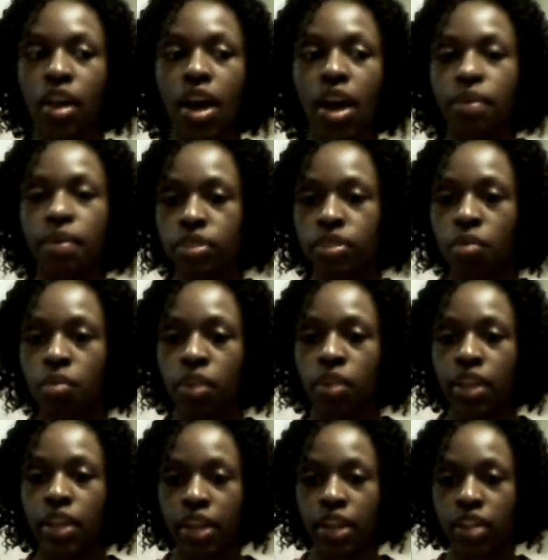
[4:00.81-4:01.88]
I was on one
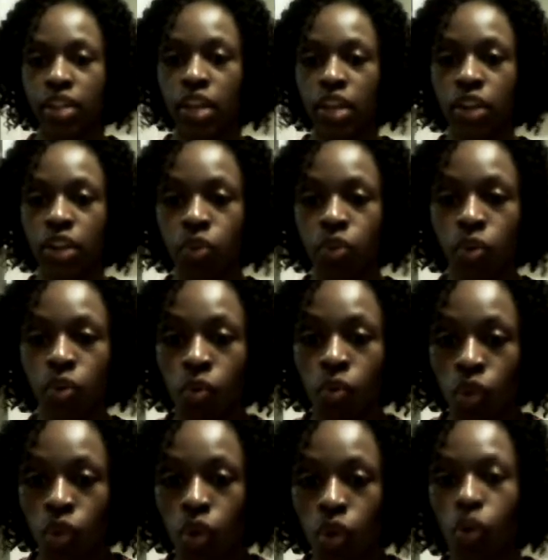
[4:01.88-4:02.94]
leg and kind of doing a
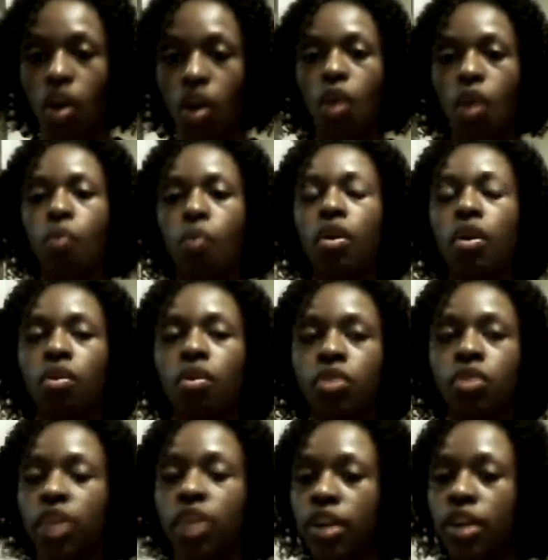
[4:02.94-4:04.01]
roll. Well, you're
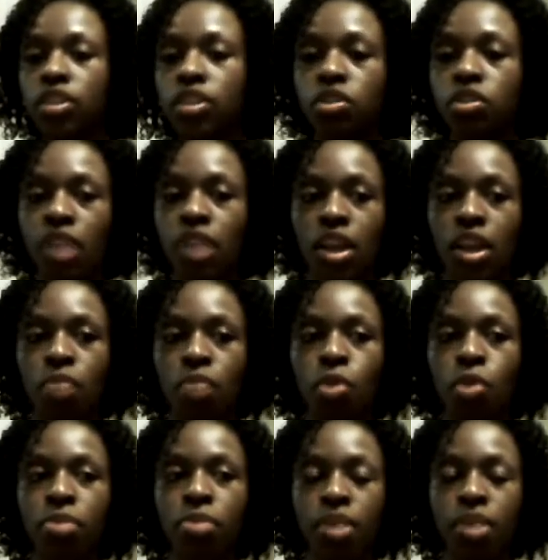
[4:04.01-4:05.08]
not going to do that anymore,
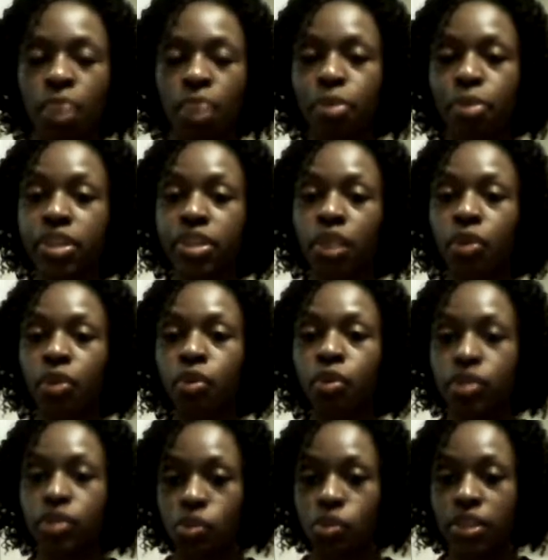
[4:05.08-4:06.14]
but there might be a time when you do a
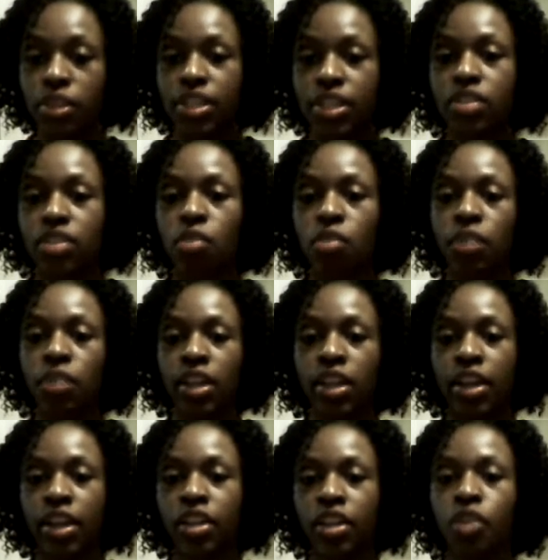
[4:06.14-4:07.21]
stork stance on one leg
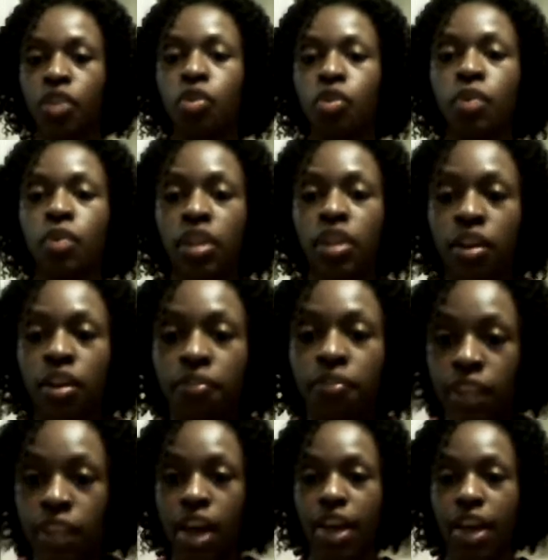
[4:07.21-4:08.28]
and then you're doing a
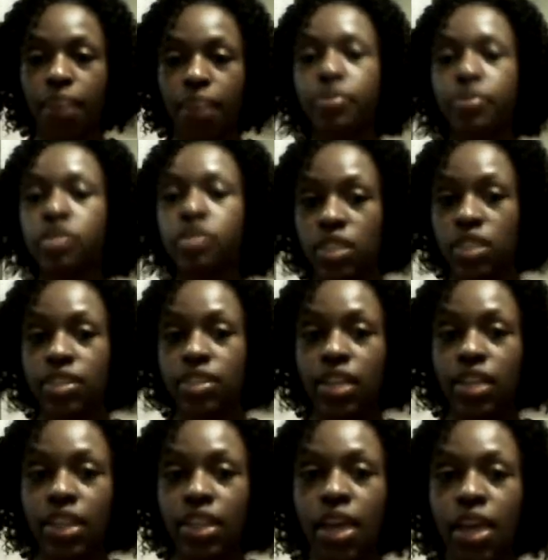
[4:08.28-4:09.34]
fly, so things like that.